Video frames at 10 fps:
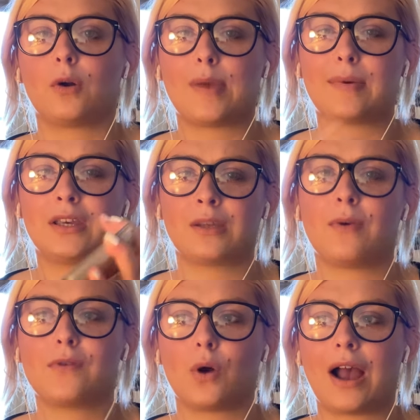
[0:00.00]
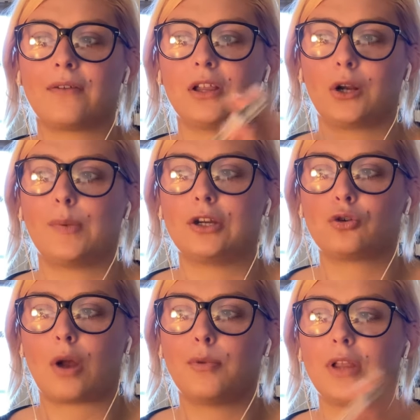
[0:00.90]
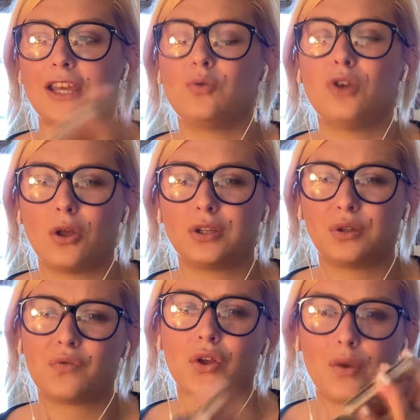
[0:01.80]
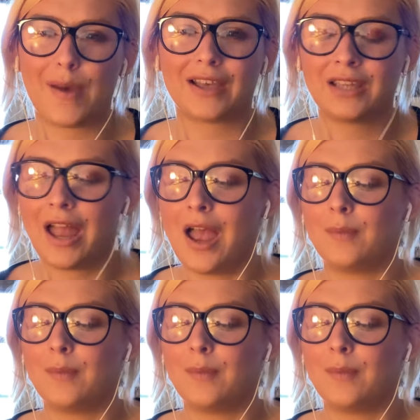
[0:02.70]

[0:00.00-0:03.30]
Or maybe some of you are having a little bit trouble. Like, you know this is for the best.